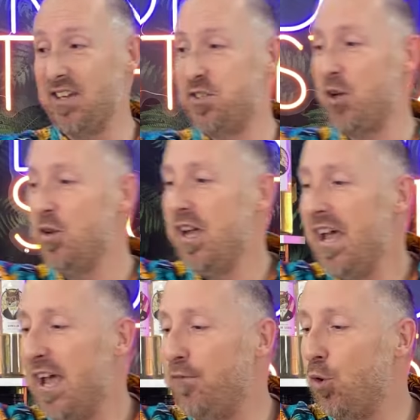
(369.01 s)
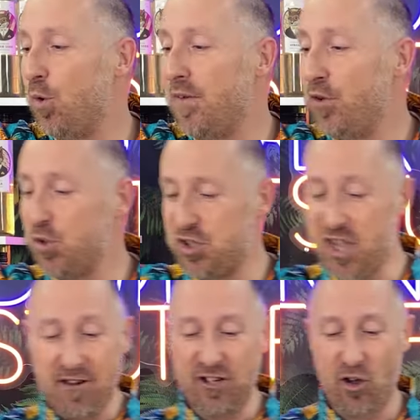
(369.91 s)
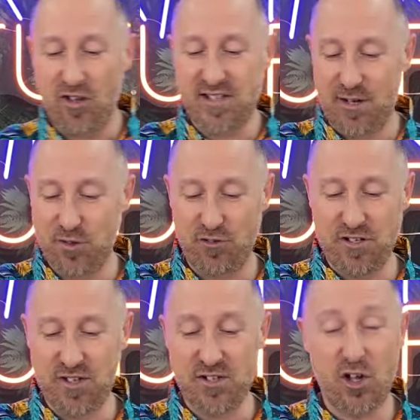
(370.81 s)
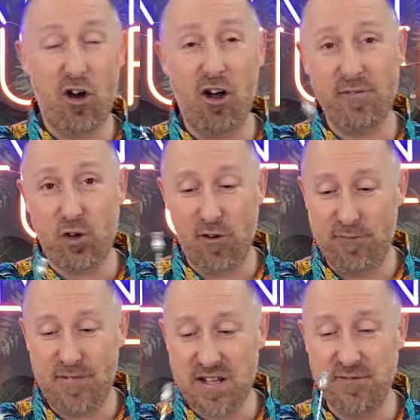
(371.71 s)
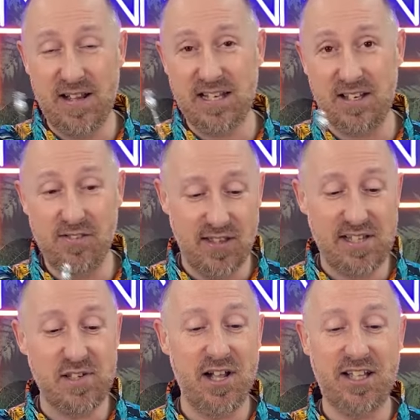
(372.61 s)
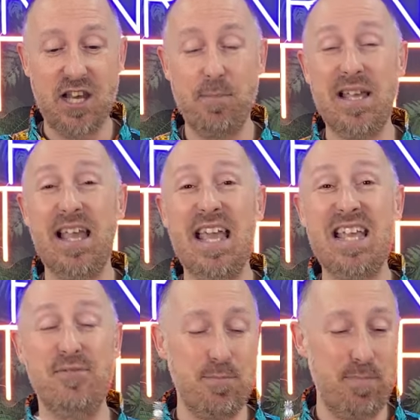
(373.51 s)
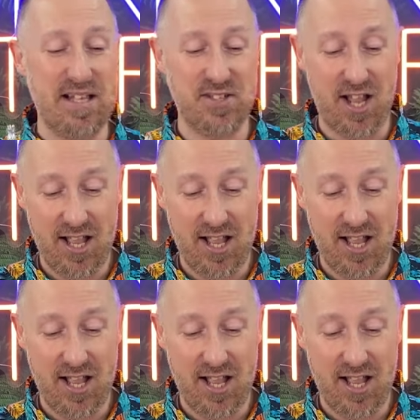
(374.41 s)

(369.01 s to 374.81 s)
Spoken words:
So if you're stirring cocktails, for instance, I've got a funny feeling these are going to be even better.